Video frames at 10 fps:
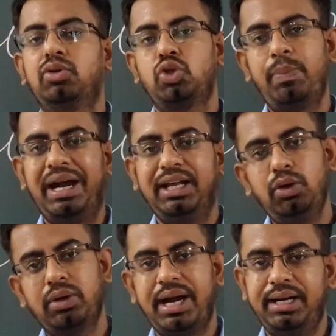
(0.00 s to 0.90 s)
So better
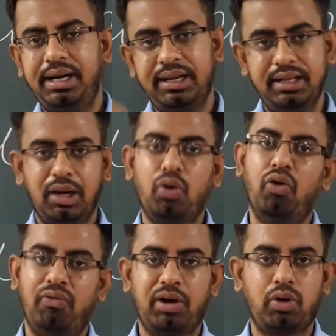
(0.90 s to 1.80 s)
you write it in the
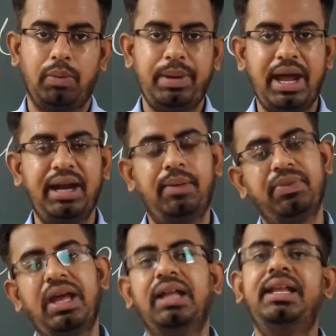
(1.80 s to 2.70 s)
homework copy, hai na?
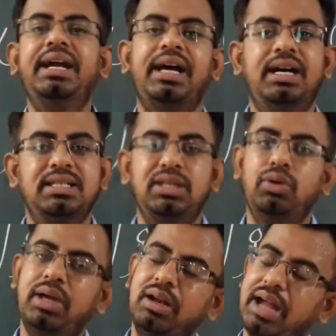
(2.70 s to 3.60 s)
That answer
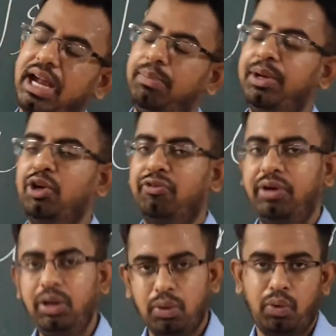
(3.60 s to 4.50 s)
you can write by
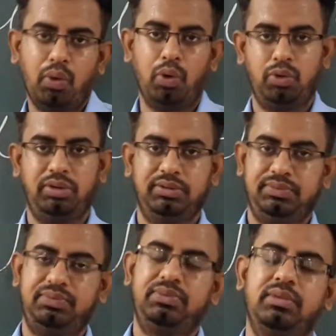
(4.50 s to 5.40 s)
your home.